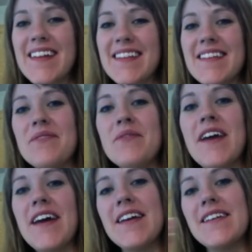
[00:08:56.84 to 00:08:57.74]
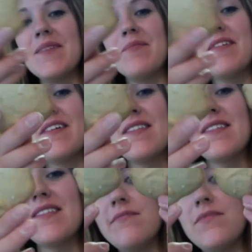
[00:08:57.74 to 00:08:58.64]
This is what I ended up with.
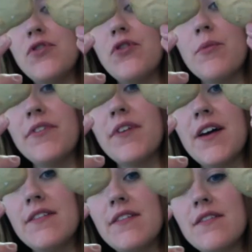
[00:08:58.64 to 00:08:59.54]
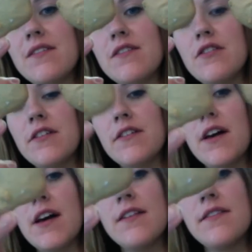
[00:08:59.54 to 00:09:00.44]
Normal size, cookie
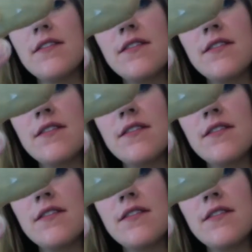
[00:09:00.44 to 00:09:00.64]
size.